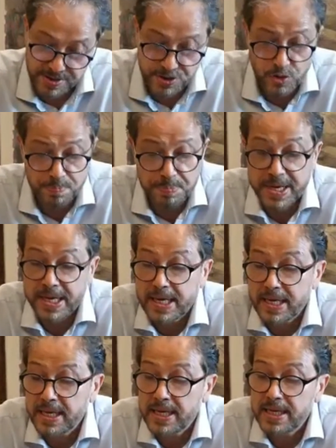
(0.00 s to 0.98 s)

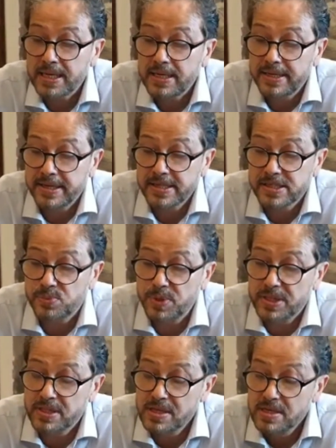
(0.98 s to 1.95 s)
UP. Tryst
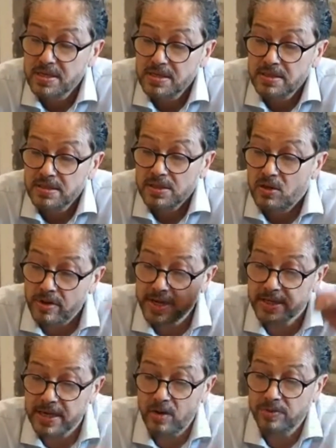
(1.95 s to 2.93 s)
with
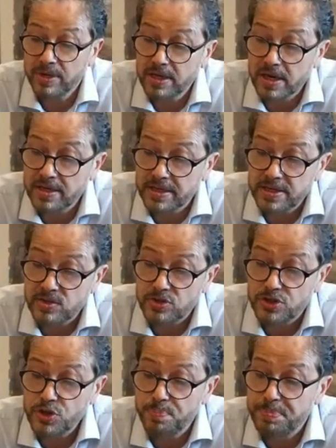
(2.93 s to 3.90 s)
going downhill
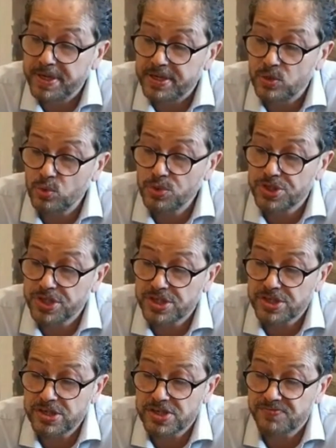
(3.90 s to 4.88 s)
continues. UP. Two
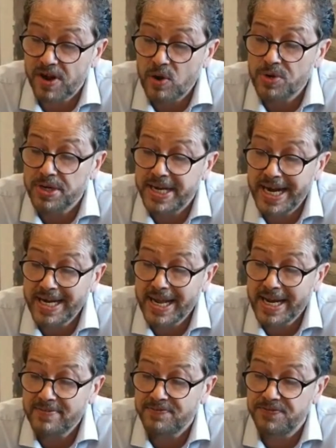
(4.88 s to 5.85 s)
sisters found
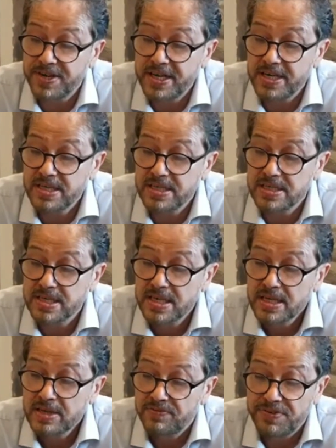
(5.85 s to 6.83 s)
dead in
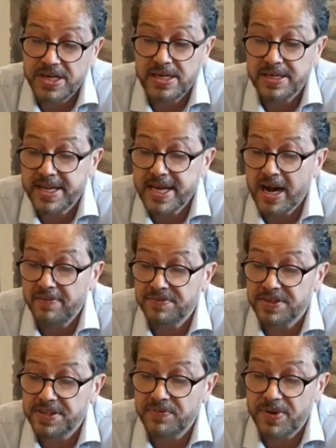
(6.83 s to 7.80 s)
field day
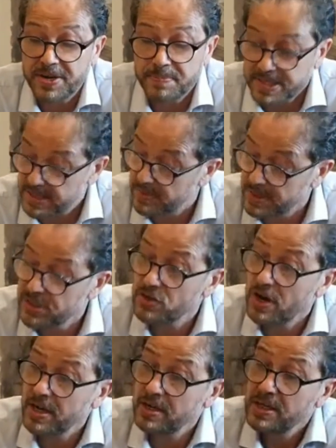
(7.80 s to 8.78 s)
after they went missing. This is
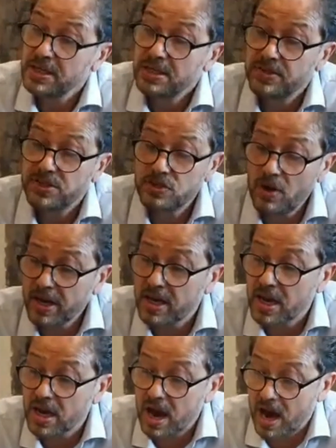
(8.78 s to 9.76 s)
not
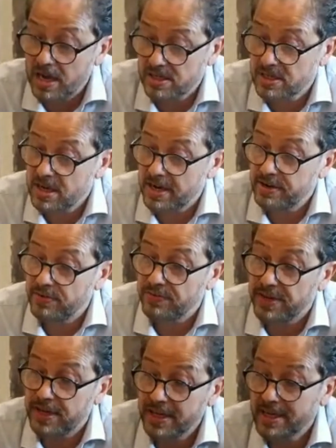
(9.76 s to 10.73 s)
a caste kind
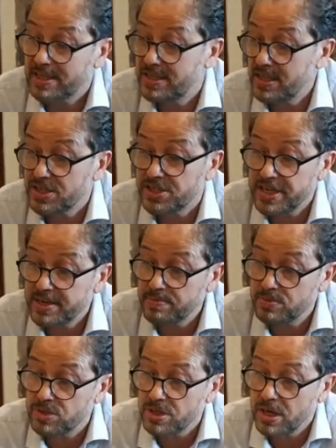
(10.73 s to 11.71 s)
of killing. It just
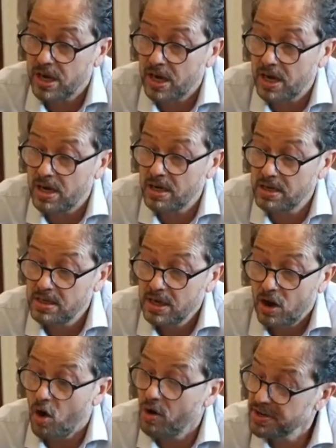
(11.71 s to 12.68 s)
seems
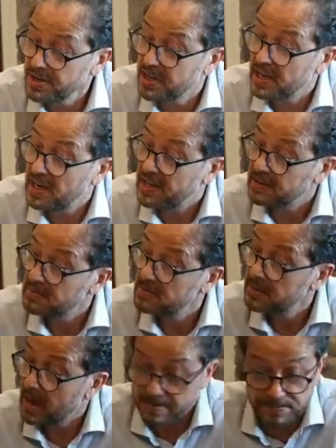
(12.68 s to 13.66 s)
an honor killing,
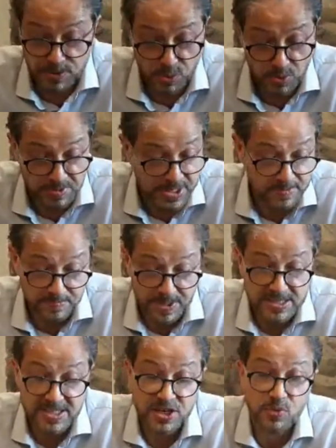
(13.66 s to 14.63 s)
I'm told, right?
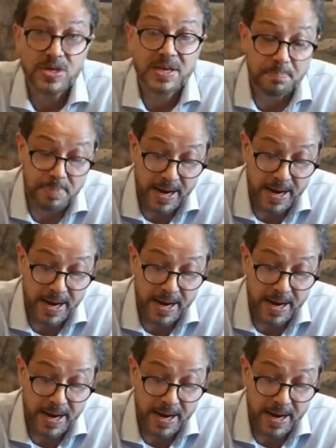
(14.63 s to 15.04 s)
That's equally